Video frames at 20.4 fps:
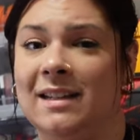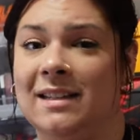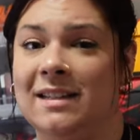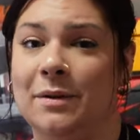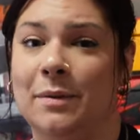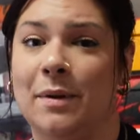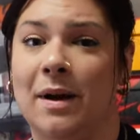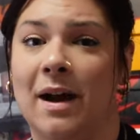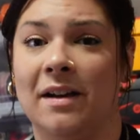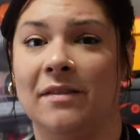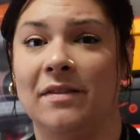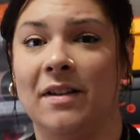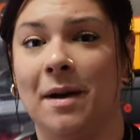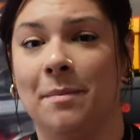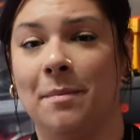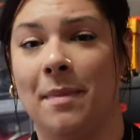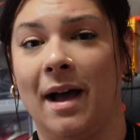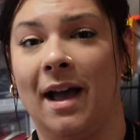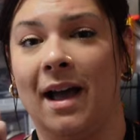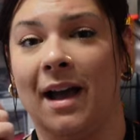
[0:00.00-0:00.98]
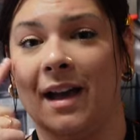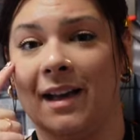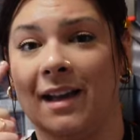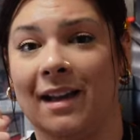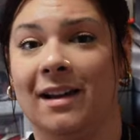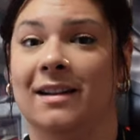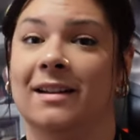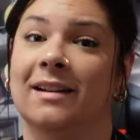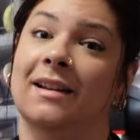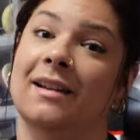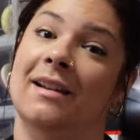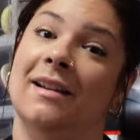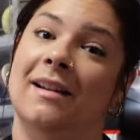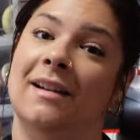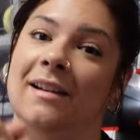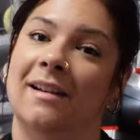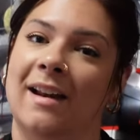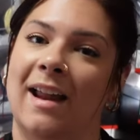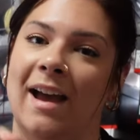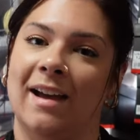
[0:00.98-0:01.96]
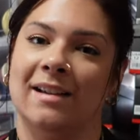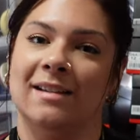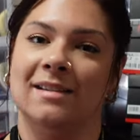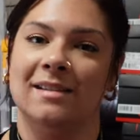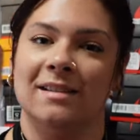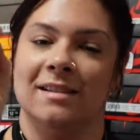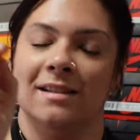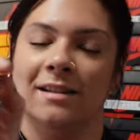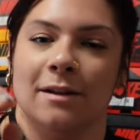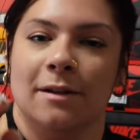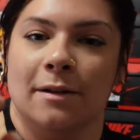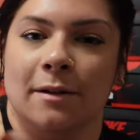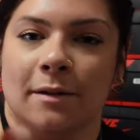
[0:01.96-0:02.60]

see what I've got my eye on next.